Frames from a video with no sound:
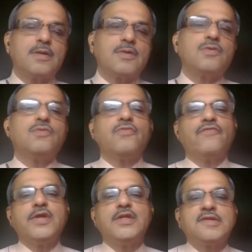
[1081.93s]
So
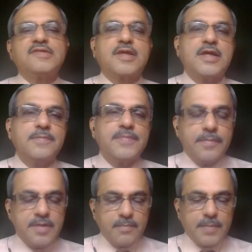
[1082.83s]
we just keep
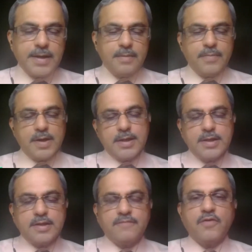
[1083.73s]
them in mind, but
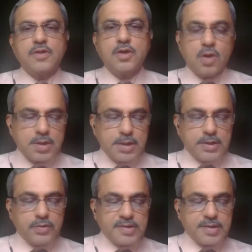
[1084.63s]
that is for the doctor
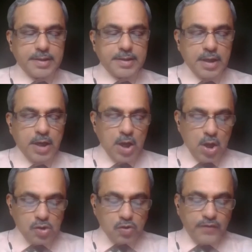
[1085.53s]
to decide.
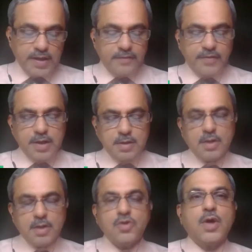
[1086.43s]
So whenever
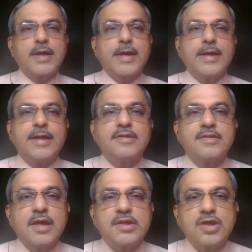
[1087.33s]
you are getting
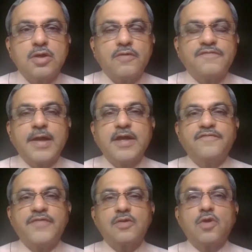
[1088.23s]
such sort of side
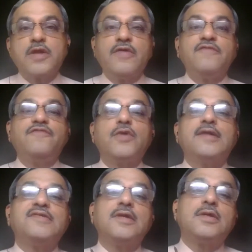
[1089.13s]
effects, or even if you
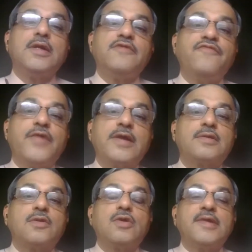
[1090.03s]
get certain
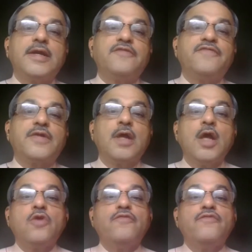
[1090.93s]
effects or side effects
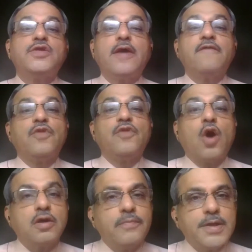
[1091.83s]
which I have
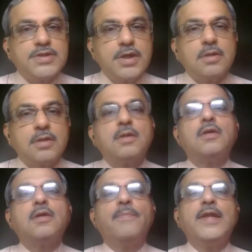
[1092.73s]
not mentioned,
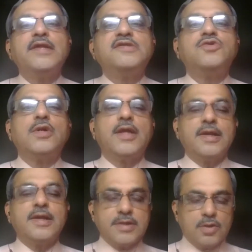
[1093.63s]
please don't
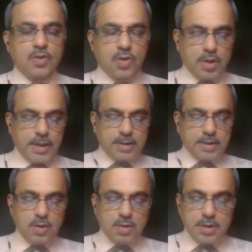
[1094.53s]
hesitate to contact
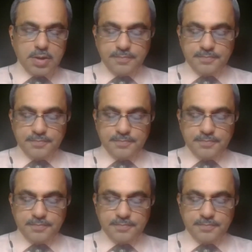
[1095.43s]
the doctor.